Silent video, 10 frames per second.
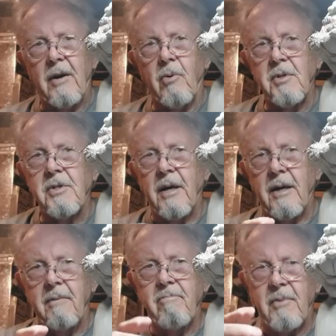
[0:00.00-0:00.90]
once
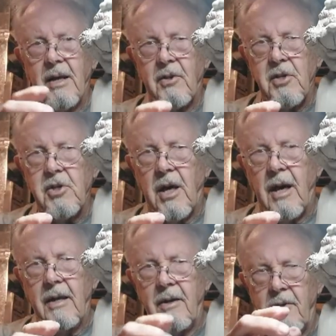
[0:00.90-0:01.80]
I get the
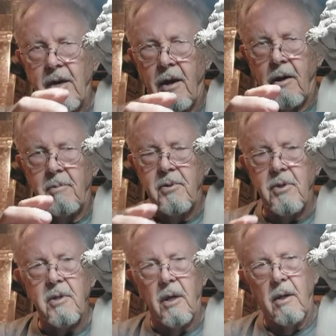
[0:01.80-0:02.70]
sign and the
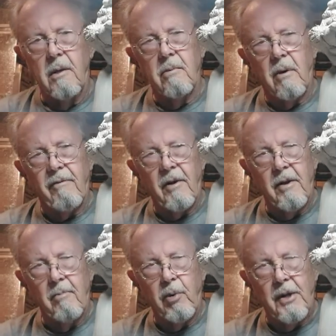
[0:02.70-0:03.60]
arms roughly
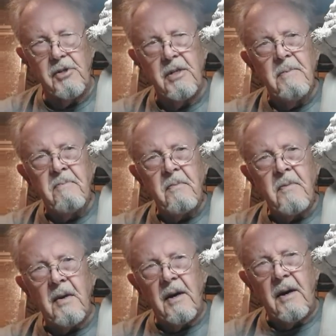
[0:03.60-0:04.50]
in place,
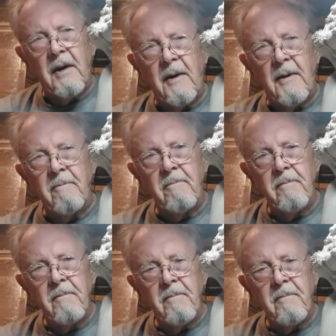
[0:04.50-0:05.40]

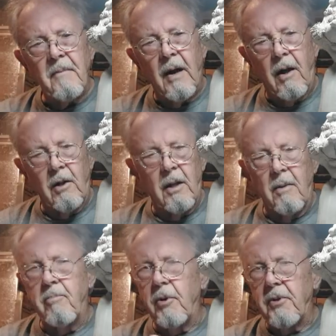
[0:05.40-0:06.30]

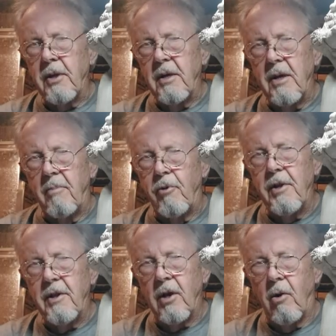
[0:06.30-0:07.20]
I'll put the
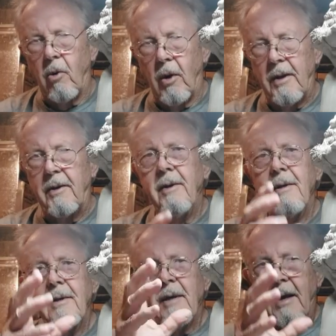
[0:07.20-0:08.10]
breathing hole in,
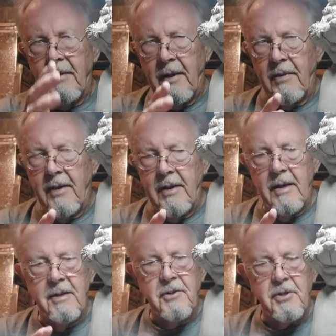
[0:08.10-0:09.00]
and then
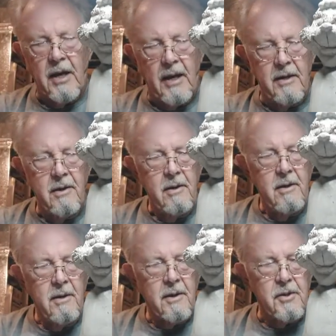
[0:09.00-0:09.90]
the inside
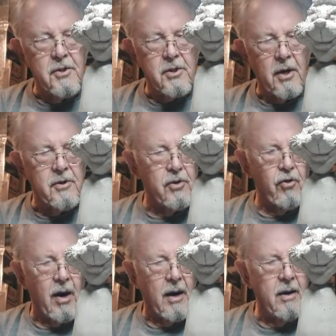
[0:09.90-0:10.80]
can start to
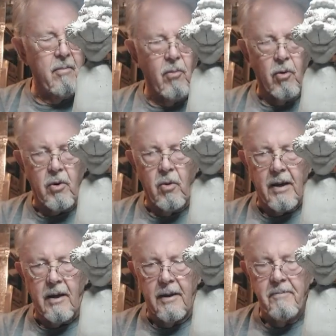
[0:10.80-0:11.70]
dry more
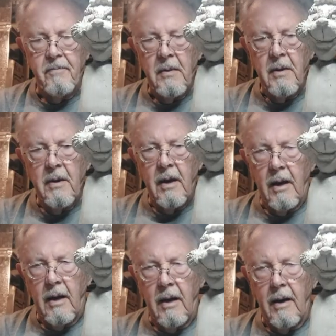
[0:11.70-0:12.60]
quickly.
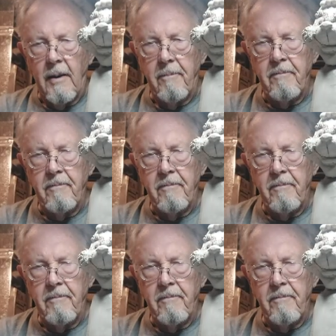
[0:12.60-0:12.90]
Yeah,